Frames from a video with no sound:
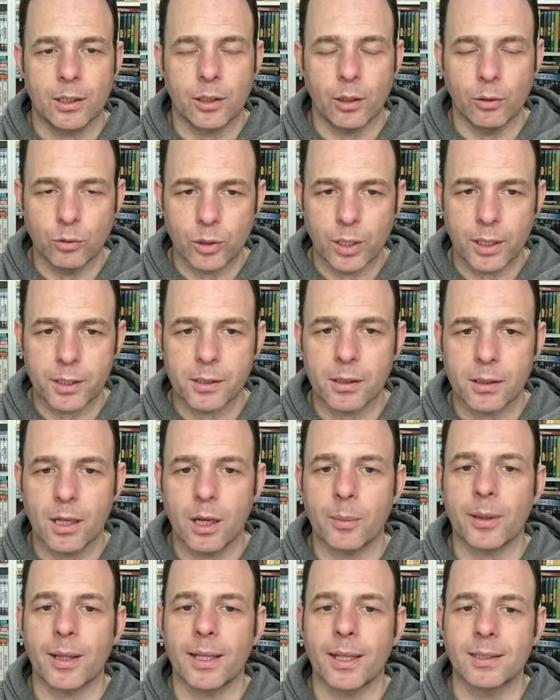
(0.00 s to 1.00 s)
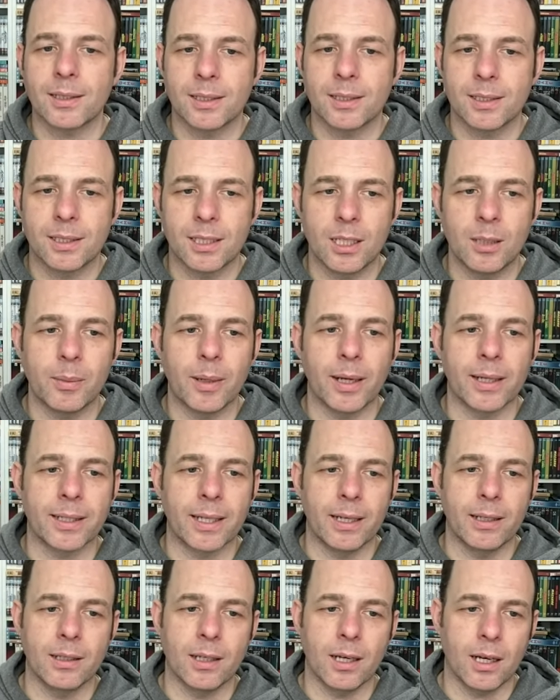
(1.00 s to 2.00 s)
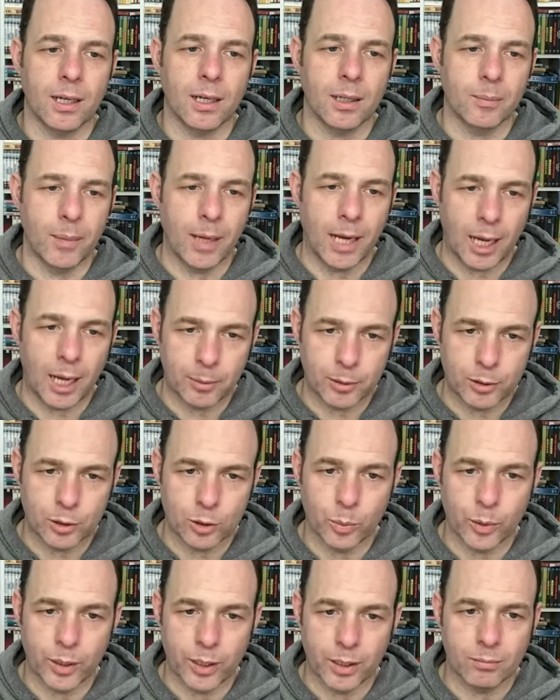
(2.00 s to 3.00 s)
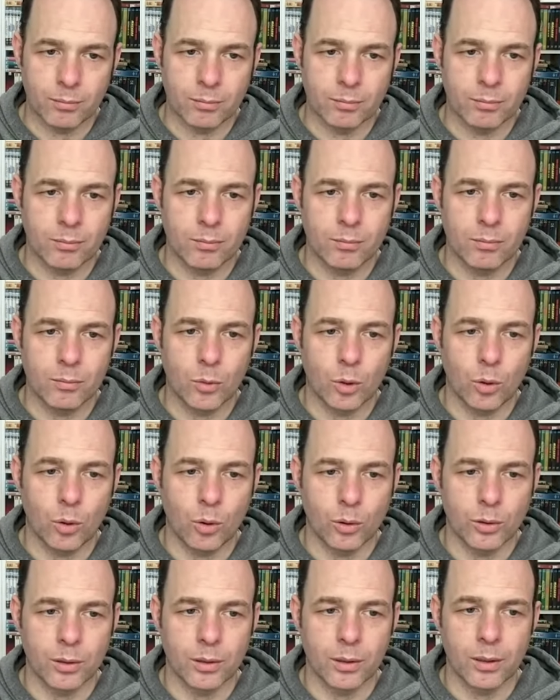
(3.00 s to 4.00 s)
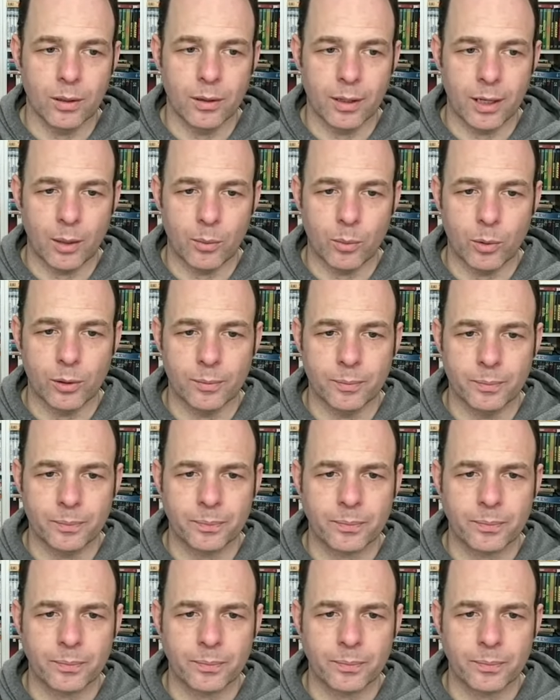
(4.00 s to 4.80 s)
Count Dracula, I would like to see, but again, I'm happy to wait on that one.